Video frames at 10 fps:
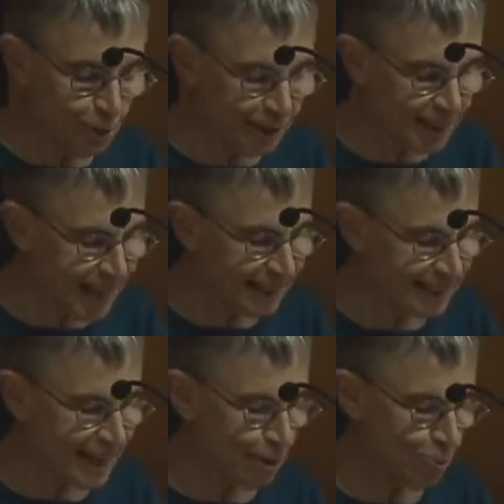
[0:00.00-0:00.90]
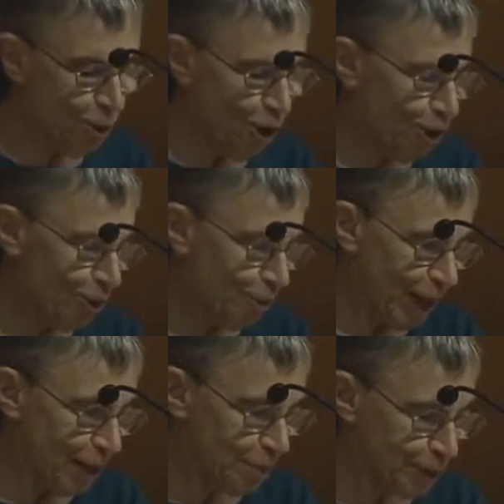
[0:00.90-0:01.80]
toward a late day walk
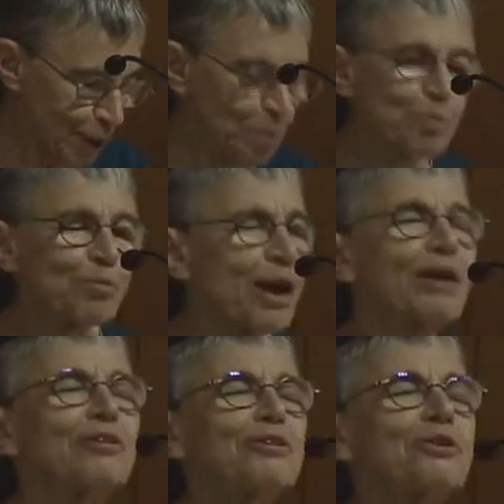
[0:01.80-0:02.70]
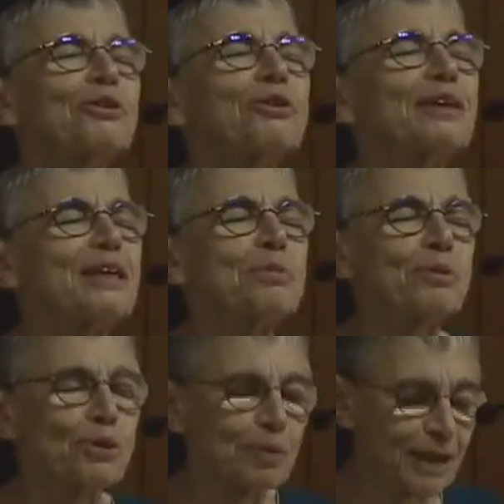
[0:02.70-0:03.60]
by a plump brown girl in a
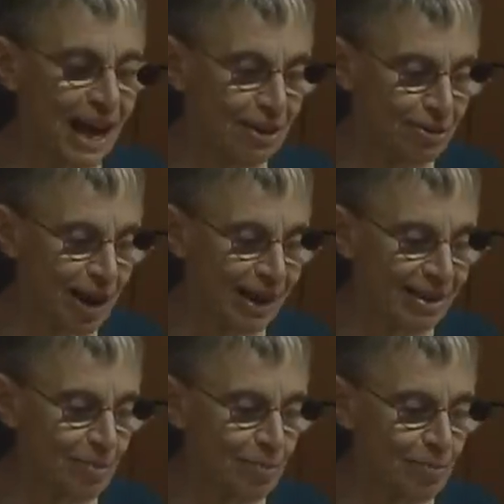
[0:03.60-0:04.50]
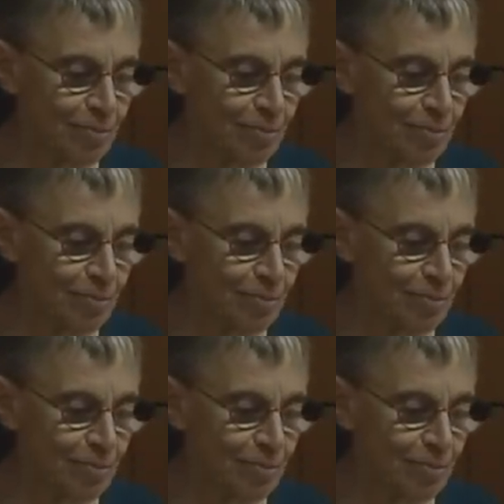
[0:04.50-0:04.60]
purple anorak.